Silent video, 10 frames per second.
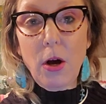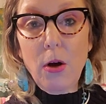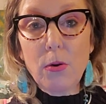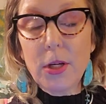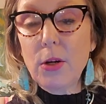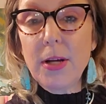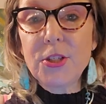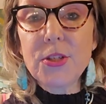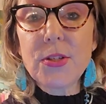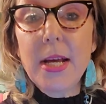oh, you know,
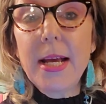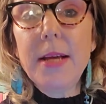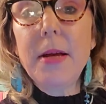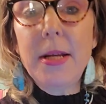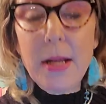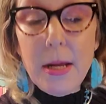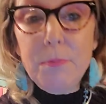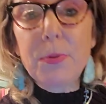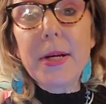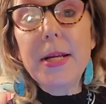it's just it, and it,
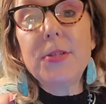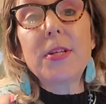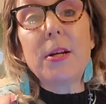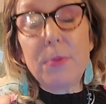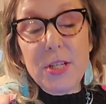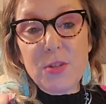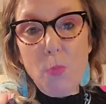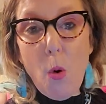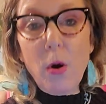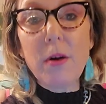it breeds and it breeds
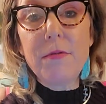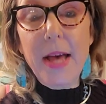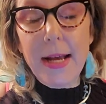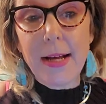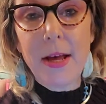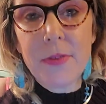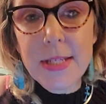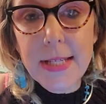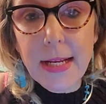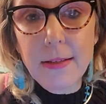more of that on
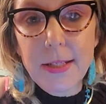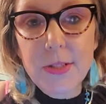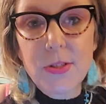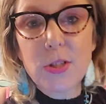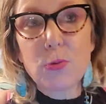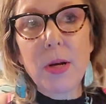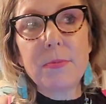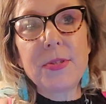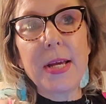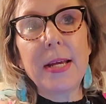the daily. See, is what
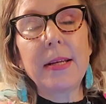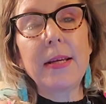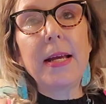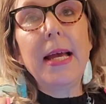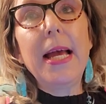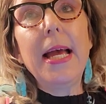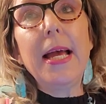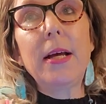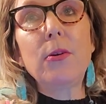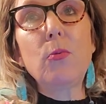I'm saying.
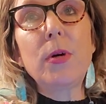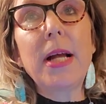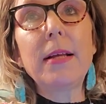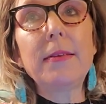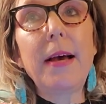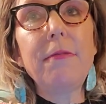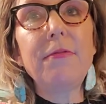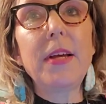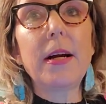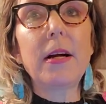And when I
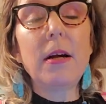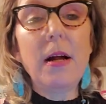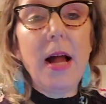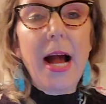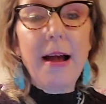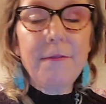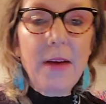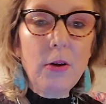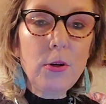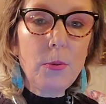left there, I
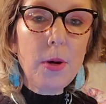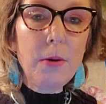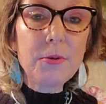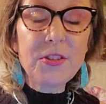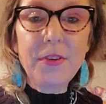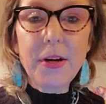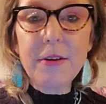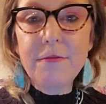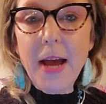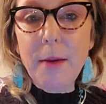found it, it, was
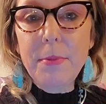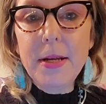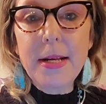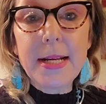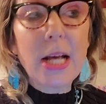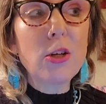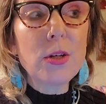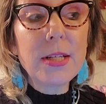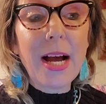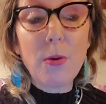very vapid and I
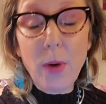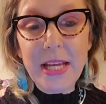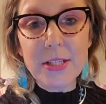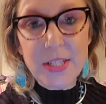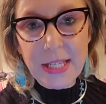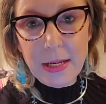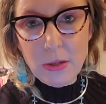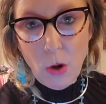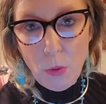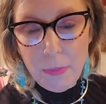could not wait to
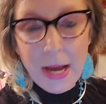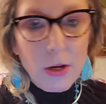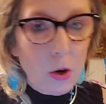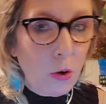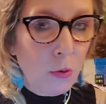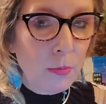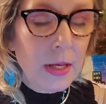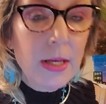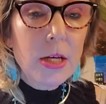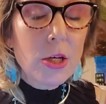get back
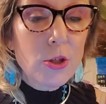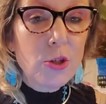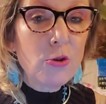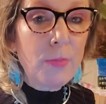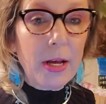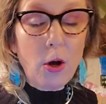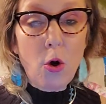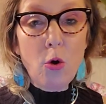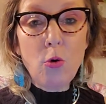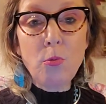home to my
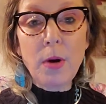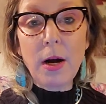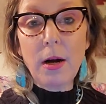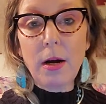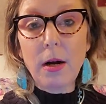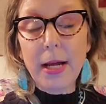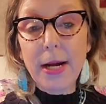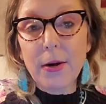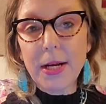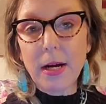home uh,
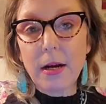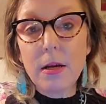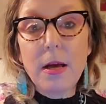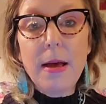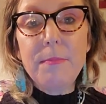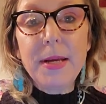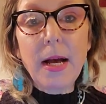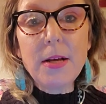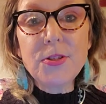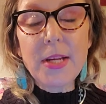area
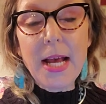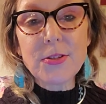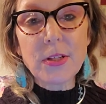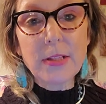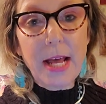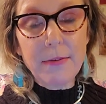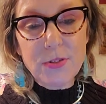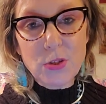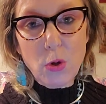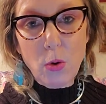because it has a lot of
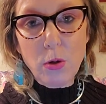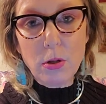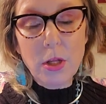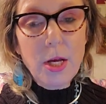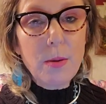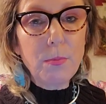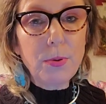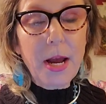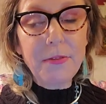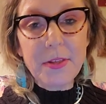soul,
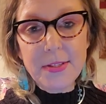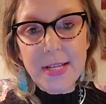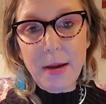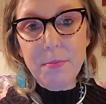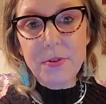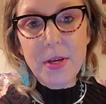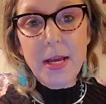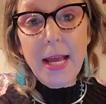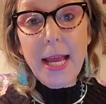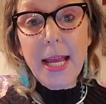breadth, depth,
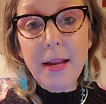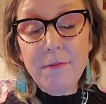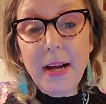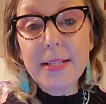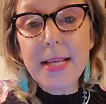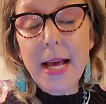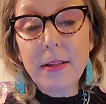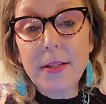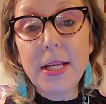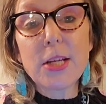and
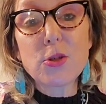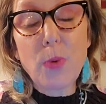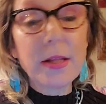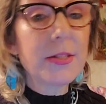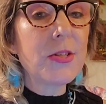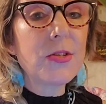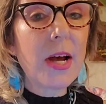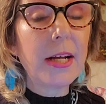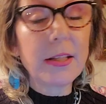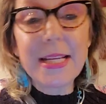vitality as well as
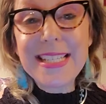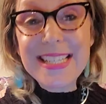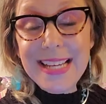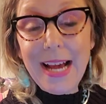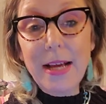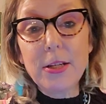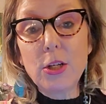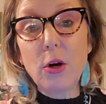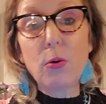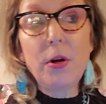style. It's not,
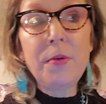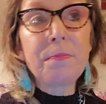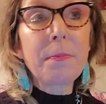you know,